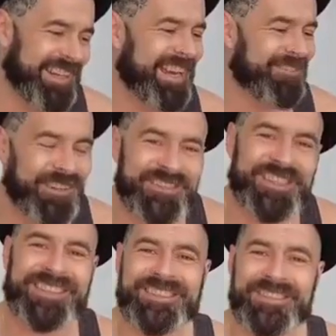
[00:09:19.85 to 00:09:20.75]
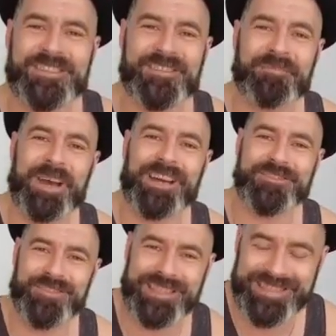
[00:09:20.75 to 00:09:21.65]
Yeah, it was a good use of
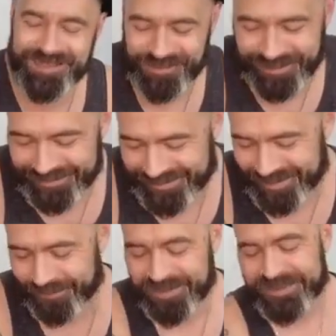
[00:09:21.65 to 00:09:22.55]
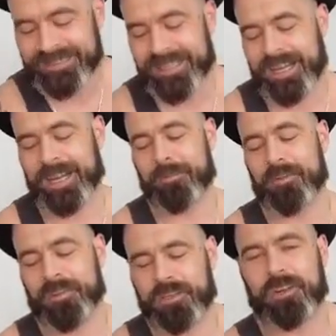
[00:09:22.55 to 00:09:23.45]
Partridge, Eddie. Thank you.
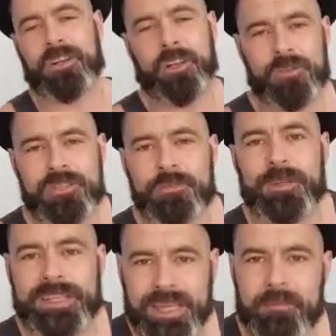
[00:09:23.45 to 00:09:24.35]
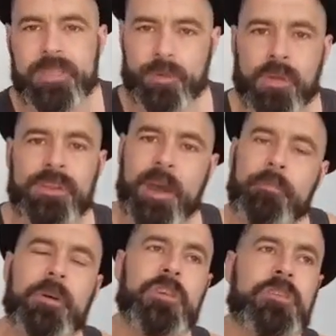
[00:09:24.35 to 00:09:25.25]
The conclusion we came to on
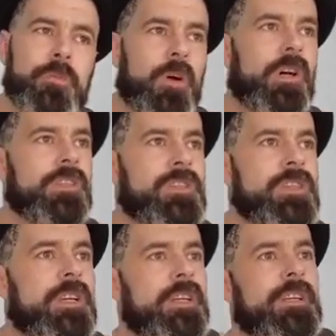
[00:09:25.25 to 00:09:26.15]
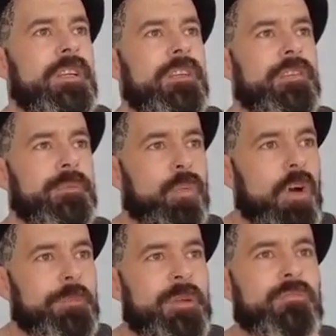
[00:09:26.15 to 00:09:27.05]
that post was,
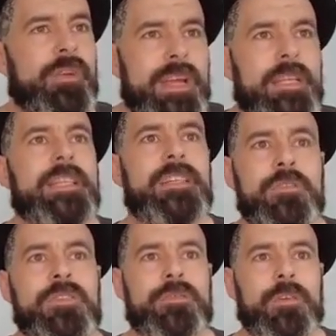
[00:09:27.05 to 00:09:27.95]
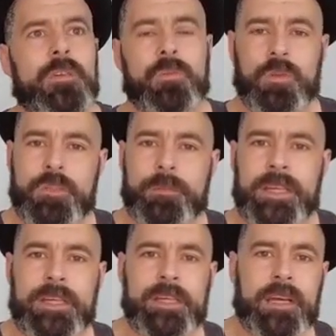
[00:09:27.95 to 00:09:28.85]
what would be really useful would
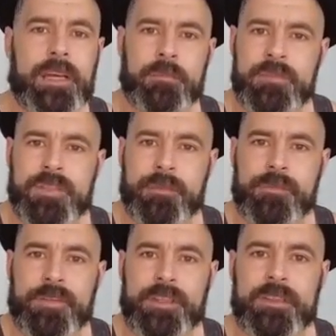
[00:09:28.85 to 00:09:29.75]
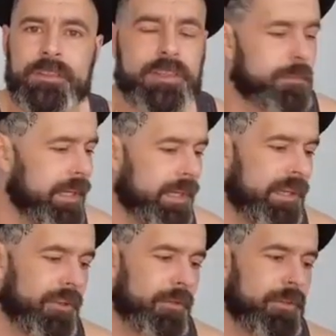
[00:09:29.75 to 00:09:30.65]
be something to be
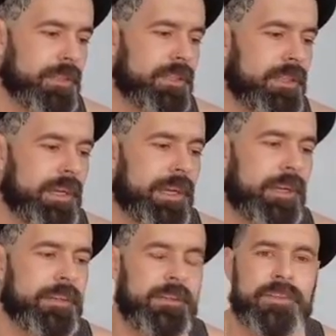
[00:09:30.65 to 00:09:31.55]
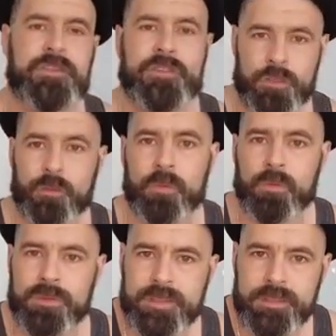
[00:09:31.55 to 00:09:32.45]
included in
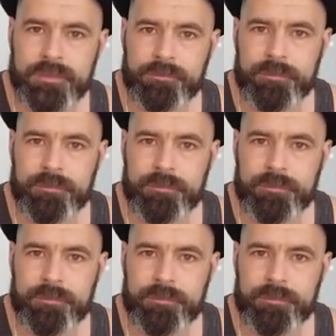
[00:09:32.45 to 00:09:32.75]
schools.